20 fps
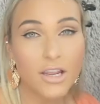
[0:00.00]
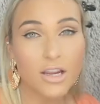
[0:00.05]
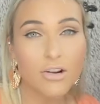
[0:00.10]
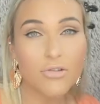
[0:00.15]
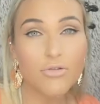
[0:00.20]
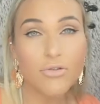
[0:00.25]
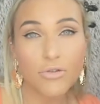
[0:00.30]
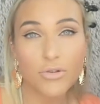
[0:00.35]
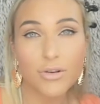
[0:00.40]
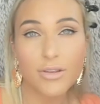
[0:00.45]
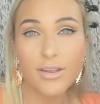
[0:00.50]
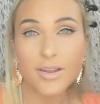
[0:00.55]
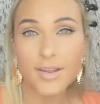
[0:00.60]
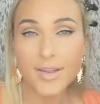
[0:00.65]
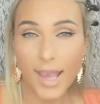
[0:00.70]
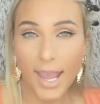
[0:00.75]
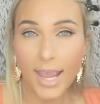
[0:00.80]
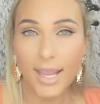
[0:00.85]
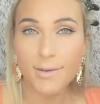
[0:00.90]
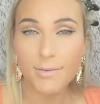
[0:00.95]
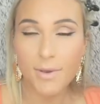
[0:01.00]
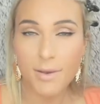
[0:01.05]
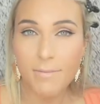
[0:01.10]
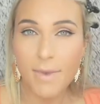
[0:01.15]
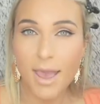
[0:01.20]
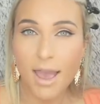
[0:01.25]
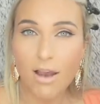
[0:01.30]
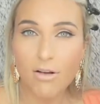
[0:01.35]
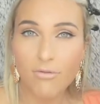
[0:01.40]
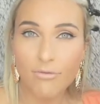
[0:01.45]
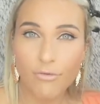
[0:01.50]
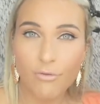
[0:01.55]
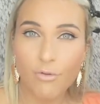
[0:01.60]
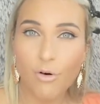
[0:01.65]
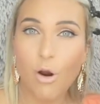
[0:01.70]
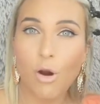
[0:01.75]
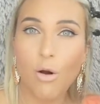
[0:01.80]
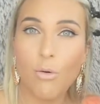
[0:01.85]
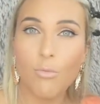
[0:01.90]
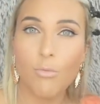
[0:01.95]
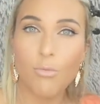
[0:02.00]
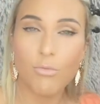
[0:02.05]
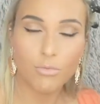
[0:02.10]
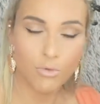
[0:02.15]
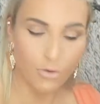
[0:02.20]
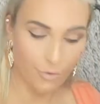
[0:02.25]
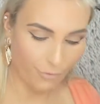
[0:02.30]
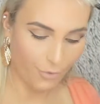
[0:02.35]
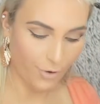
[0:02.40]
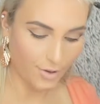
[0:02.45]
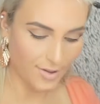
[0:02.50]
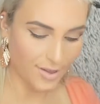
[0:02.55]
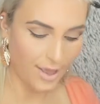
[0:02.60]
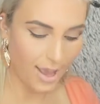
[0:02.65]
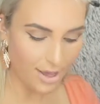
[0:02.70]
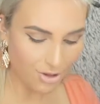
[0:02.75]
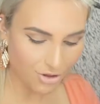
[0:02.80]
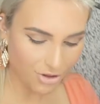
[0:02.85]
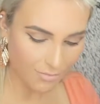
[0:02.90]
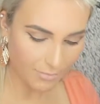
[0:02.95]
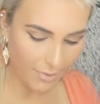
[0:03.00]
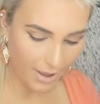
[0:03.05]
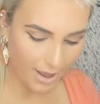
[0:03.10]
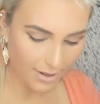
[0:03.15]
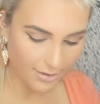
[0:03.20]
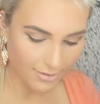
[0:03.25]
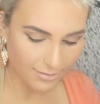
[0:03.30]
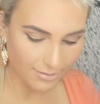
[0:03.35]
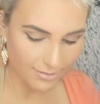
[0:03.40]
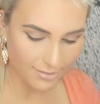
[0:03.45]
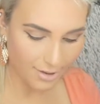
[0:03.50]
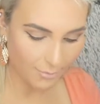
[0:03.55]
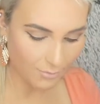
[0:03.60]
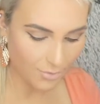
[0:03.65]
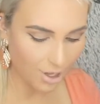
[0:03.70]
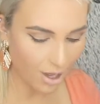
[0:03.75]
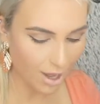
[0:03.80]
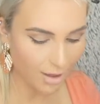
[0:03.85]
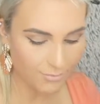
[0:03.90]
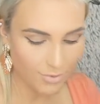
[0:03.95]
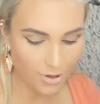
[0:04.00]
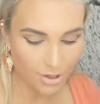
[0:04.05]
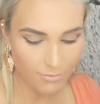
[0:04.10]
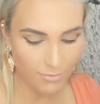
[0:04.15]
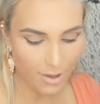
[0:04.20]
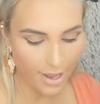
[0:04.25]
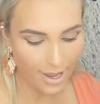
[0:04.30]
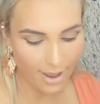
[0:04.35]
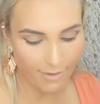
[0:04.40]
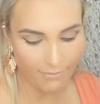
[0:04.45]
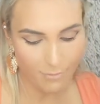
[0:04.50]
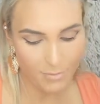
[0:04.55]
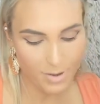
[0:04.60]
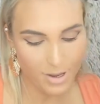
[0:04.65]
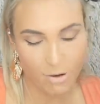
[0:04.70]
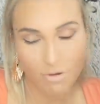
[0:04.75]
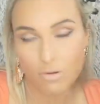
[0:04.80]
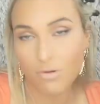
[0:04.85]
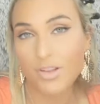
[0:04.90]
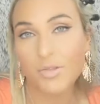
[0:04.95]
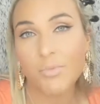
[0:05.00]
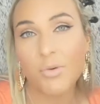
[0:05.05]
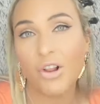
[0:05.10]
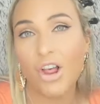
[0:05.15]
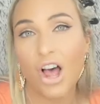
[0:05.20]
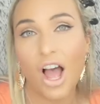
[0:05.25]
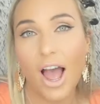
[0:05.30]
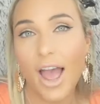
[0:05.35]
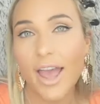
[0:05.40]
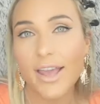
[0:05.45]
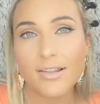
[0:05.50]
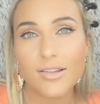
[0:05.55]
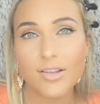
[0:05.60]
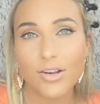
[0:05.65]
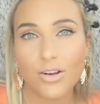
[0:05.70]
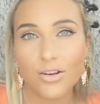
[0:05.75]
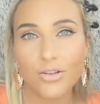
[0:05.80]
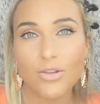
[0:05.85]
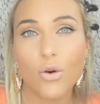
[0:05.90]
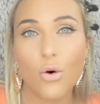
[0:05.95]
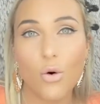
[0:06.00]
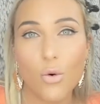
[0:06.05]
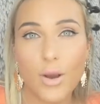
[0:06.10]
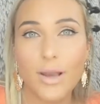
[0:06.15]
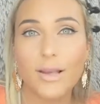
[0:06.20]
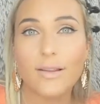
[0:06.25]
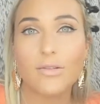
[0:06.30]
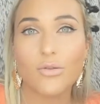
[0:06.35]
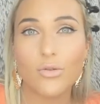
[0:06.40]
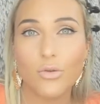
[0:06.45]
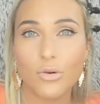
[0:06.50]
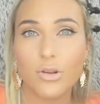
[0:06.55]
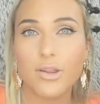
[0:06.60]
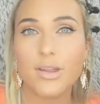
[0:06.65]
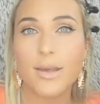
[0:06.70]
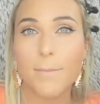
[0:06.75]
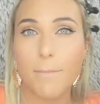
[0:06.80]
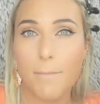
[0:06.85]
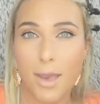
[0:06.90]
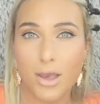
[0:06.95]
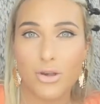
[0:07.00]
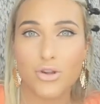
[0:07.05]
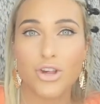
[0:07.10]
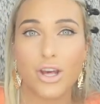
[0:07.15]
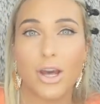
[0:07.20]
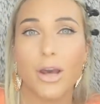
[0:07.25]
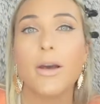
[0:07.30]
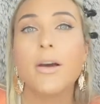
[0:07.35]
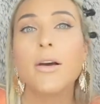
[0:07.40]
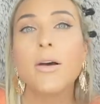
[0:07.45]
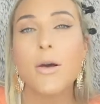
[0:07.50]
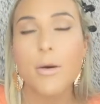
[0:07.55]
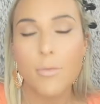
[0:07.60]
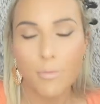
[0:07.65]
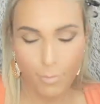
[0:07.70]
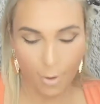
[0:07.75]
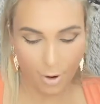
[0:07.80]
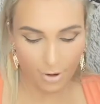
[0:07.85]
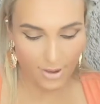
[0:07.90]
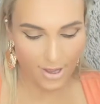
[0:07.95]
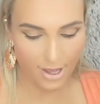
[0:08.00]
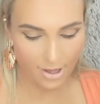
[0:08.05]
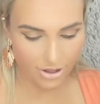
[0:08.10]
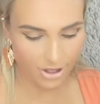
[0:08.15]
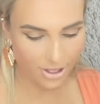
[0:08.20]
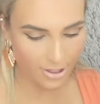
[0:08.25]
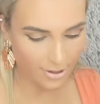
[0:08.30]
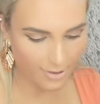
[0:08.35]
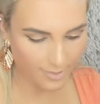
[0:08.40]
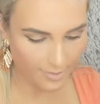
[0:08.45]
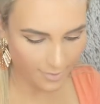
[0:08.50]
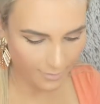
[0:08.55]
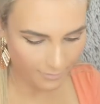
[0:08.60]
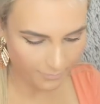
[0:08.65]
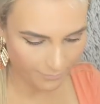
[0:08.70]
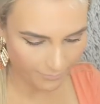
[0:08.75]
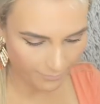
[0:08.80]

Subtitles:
going to do the same amount from your first lash, but sometimes you may have a bigger or smaller eye, so it's always good to measure both lashes.